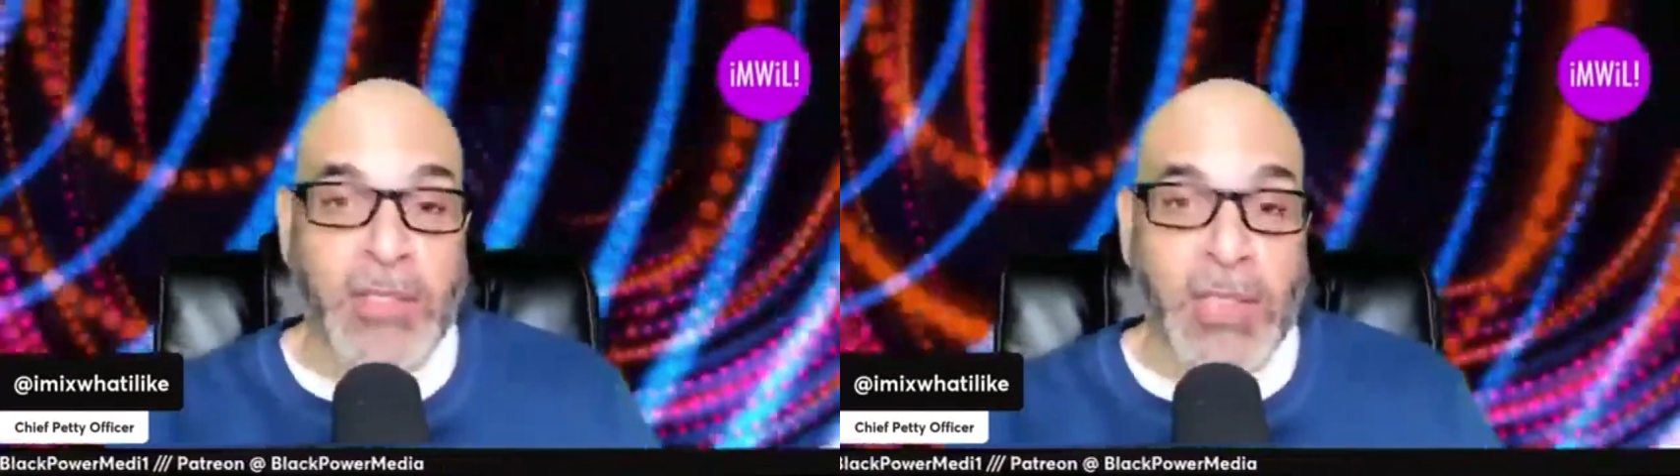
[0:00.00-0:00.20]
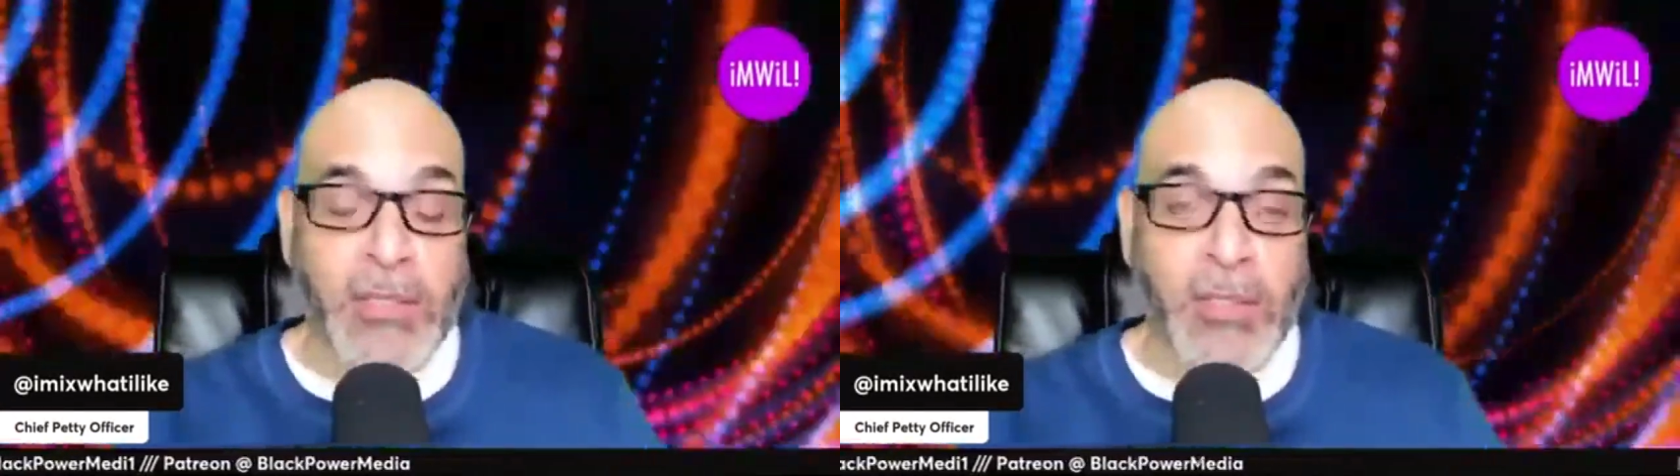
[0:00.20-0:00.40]

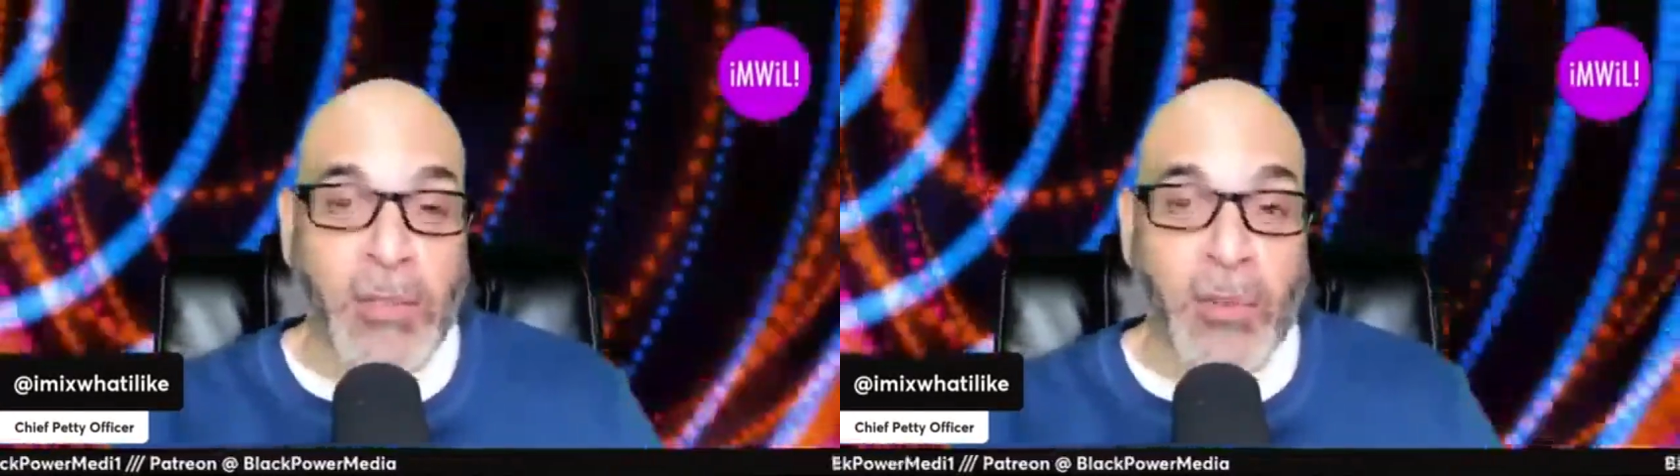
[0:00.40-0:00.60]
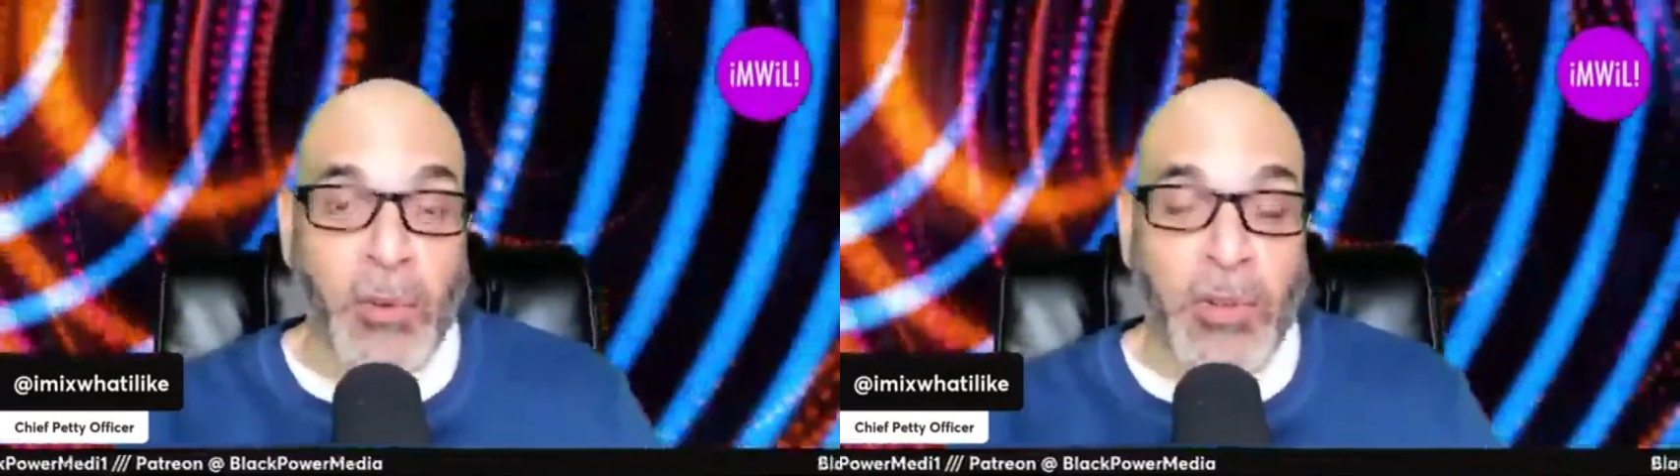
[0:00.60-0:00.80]

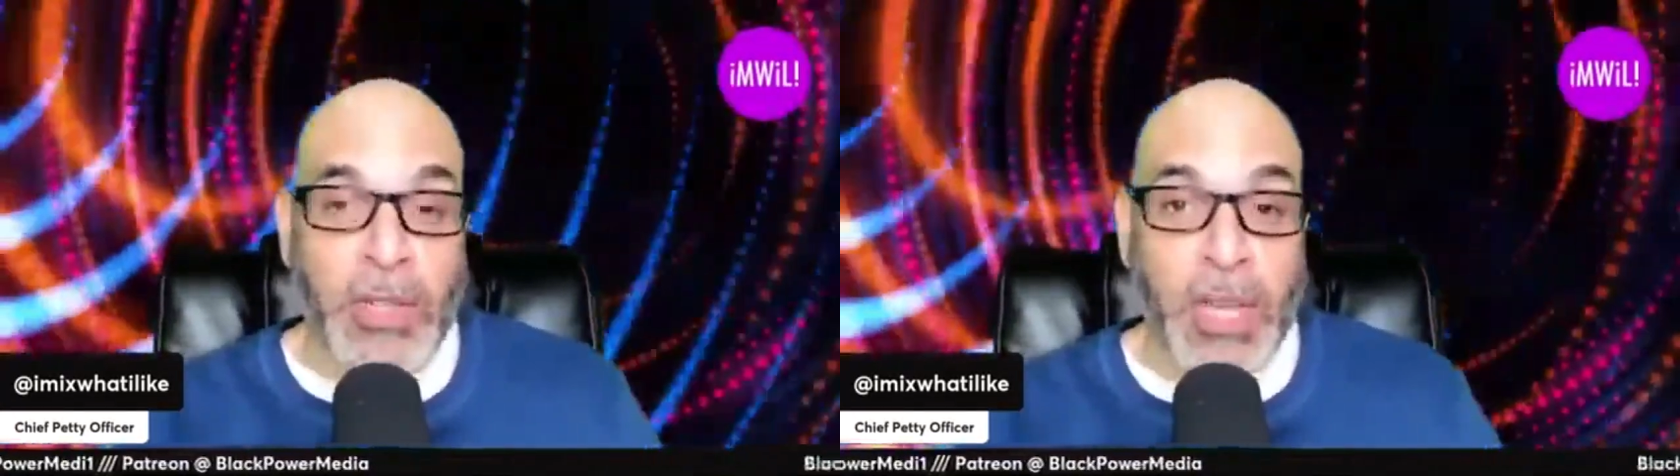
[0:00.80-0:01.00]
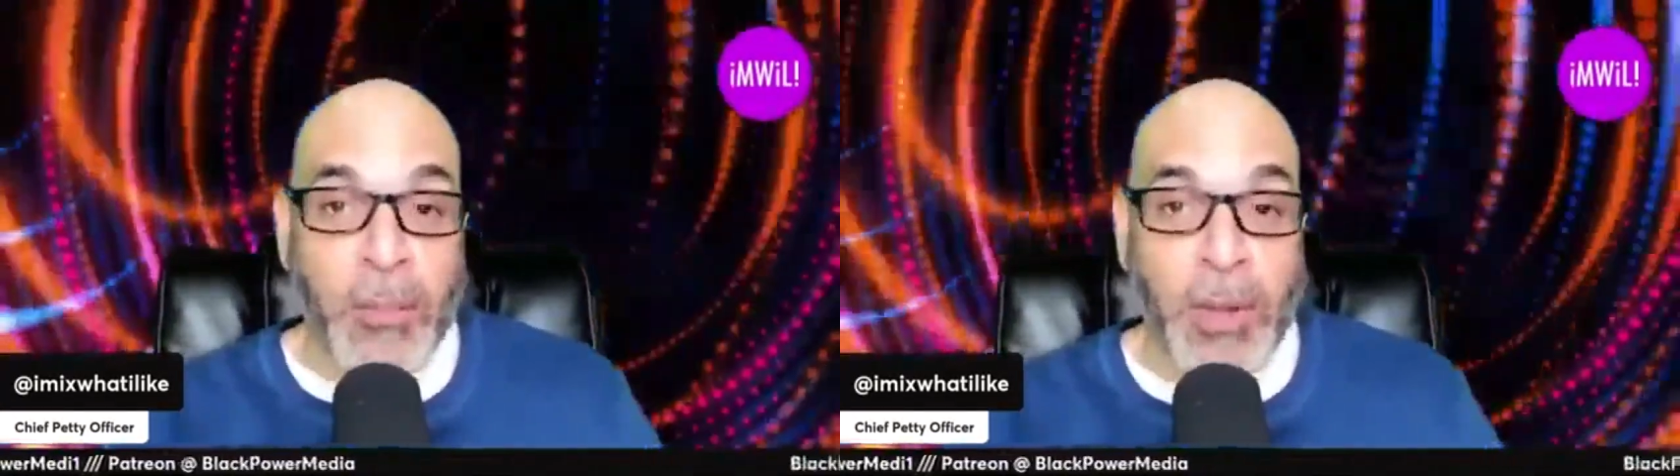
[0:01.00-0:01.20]
Jessica
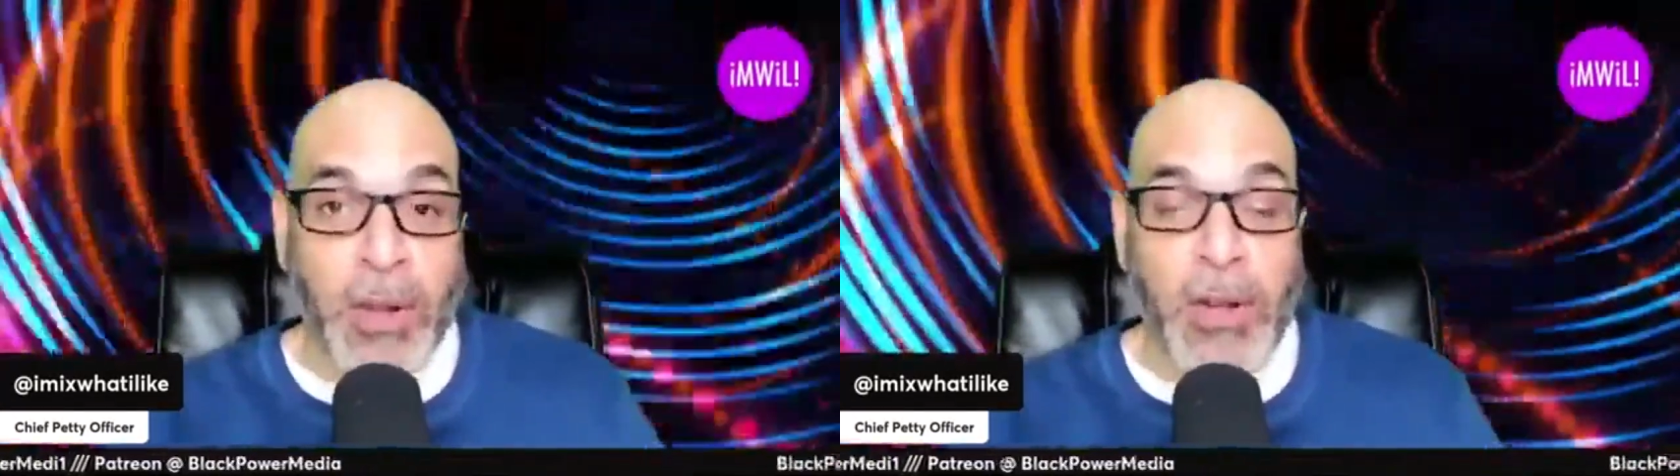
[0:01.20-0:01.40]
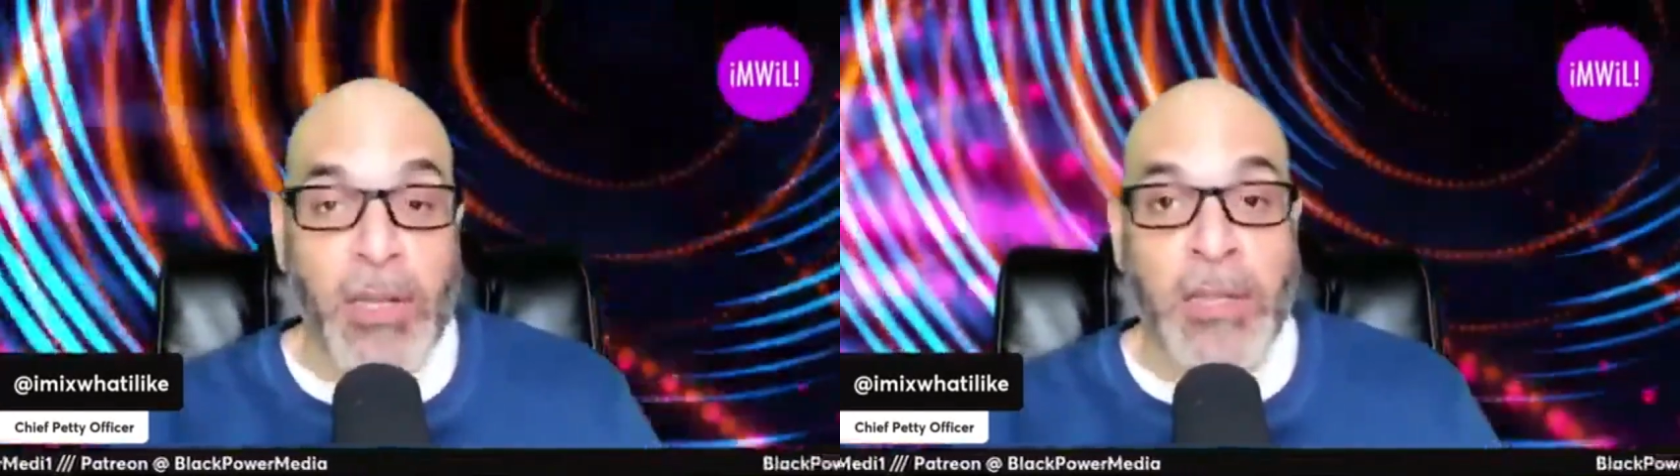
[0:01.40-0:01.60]
Gordon
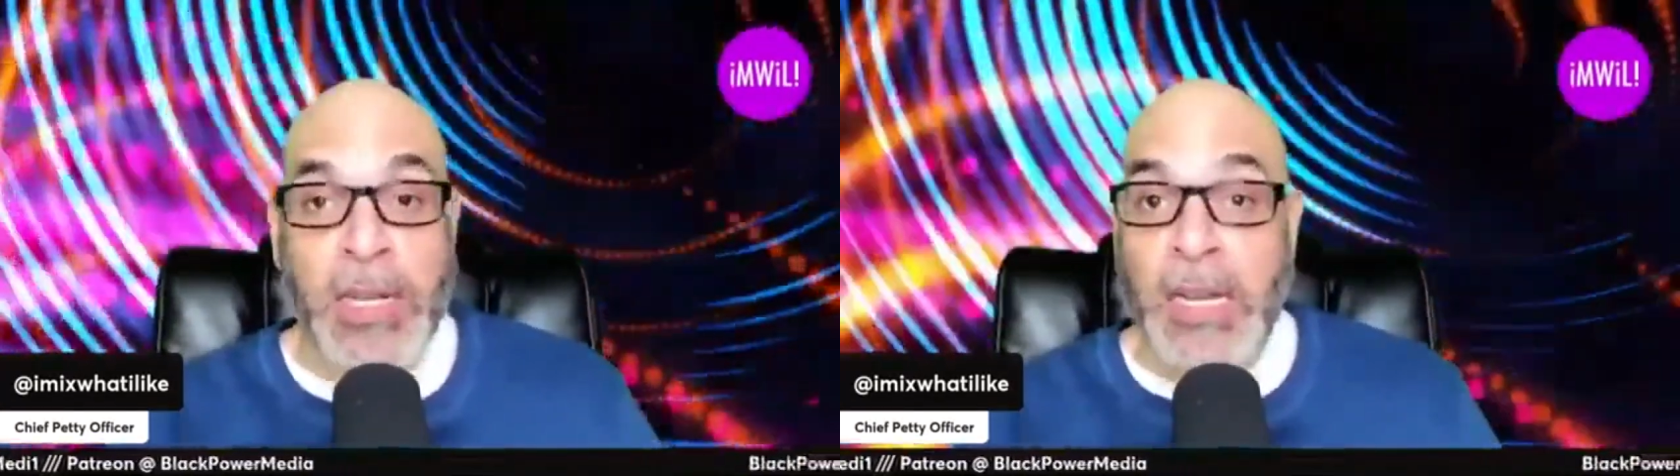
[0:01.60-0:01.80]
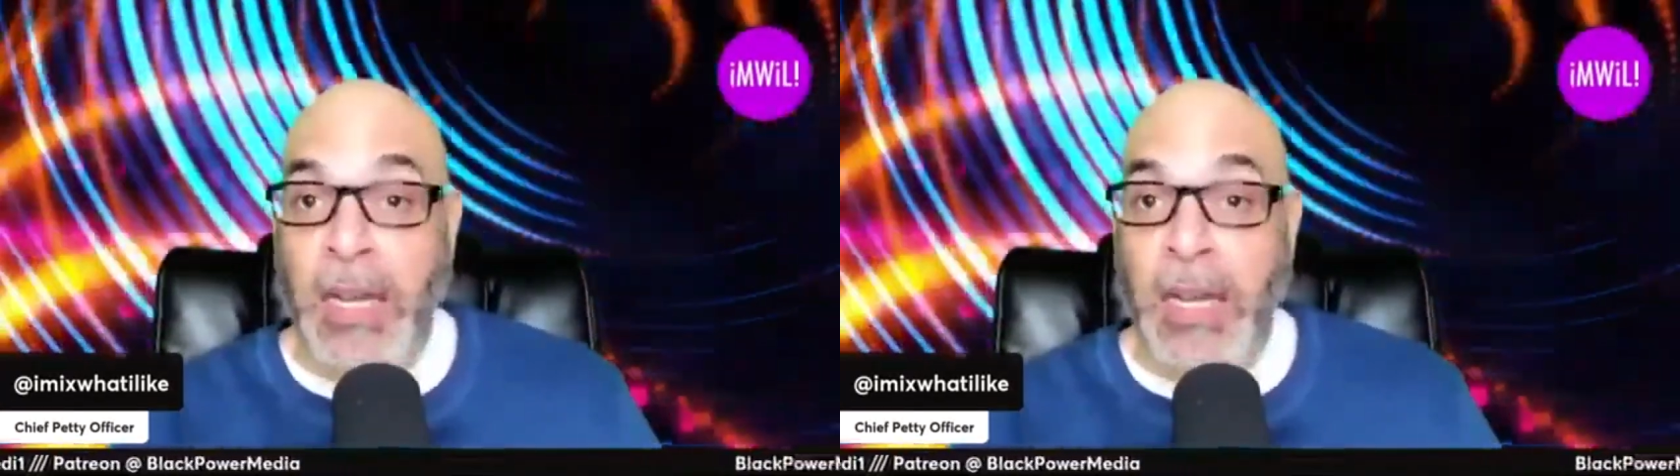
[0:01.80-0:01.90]
Nemhard